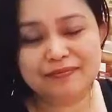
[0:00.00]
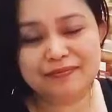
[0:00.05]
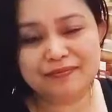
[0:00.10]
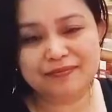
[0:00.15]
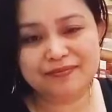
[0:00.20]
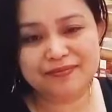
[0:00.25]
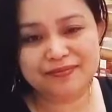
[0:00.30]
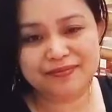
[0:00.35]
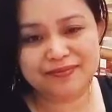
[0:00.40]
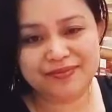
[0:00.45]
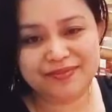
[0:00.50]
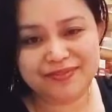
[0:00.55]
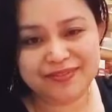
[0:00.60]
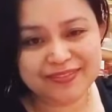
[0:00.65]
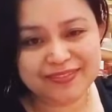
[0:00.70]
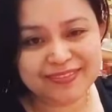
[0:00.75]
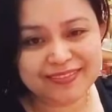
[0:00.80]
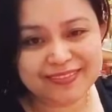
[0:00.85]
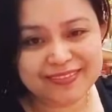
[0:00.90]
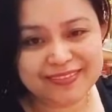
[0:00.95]

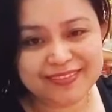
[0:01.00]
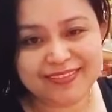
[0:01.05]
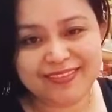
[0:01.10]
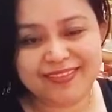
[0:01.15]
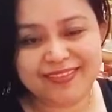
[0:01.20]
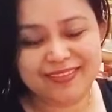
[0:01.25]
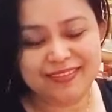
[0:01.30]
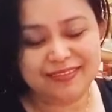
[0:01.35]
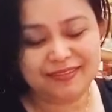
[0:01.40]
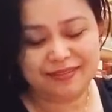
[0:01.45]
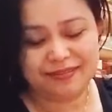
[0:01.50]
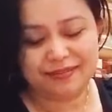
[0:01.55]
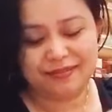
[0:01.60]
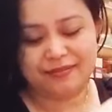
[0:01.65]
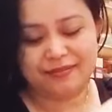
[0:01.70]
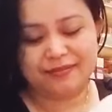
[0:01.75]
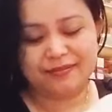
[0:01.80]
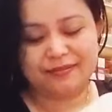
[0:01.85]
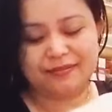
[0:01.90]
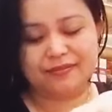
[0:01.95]

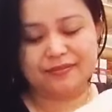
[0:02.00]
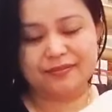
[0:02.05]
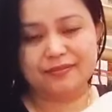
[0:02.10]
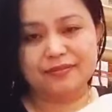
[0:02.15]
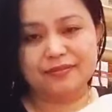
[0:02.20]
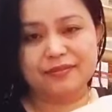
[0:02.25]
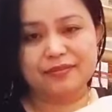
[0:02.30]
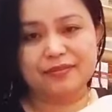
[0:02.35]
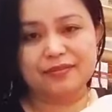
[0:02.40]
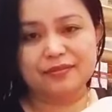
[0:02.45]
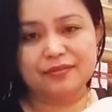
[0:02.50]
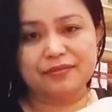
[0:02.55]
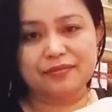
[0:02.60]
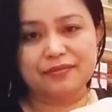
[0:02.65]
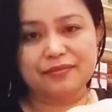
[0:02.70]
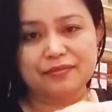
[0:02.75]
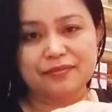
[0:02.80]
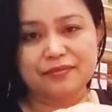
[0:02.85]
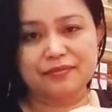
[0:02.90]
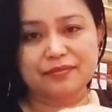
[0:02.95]

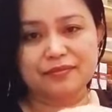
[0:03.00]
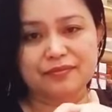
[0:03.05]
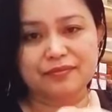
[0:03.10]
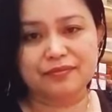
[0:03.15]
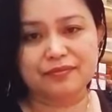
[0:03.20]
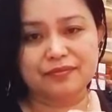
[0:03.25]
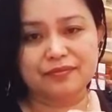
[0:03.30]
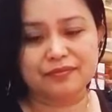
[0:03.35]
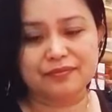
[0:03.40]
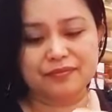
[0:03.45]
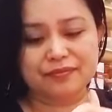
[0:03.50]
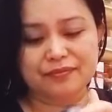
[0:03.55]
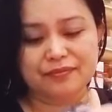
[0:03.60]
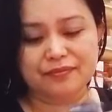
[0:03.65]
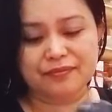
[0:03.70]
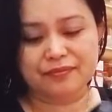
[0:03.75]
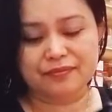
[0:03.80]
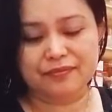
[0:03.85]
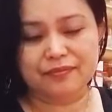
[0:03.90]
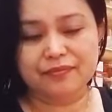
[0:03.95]

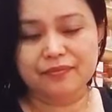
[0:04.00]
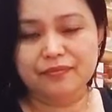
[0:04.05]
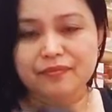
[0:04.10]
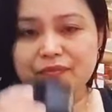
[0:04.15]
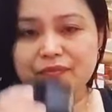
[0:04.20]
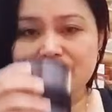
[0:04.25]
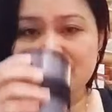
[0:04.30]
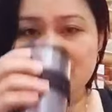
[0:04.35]
(no one is talking)